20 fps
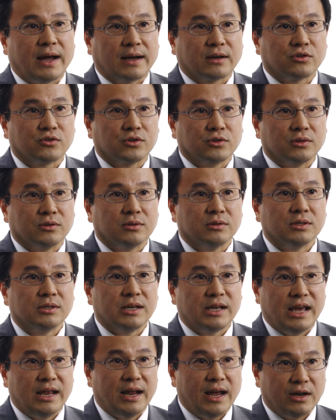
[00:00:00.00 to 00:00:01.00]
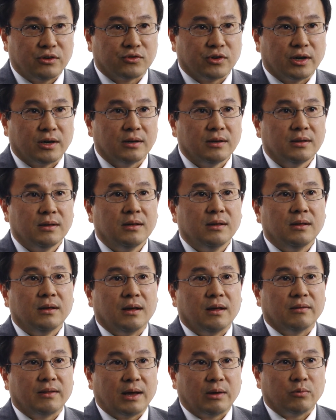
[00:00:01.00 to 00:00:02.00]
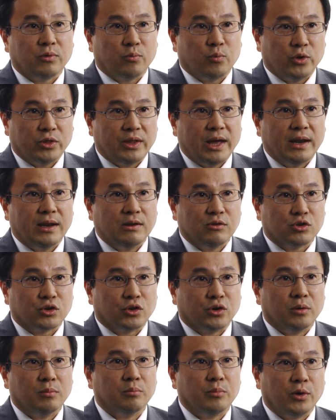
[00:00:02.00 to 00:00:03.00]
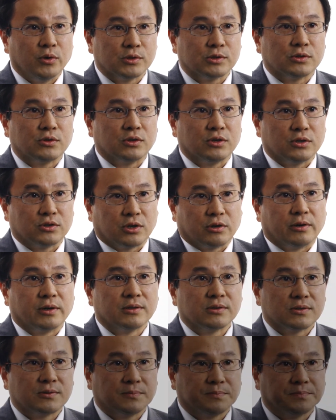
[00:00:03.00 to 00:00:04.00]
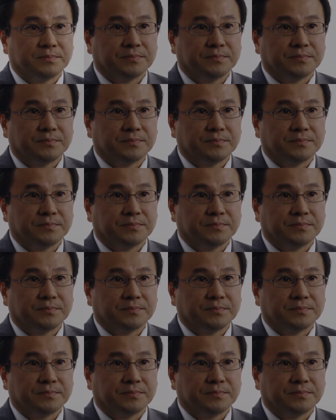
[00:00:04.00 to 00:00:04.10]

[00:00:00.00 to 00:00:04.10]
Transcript: actions in Asia that would then in turn bolster deterrence.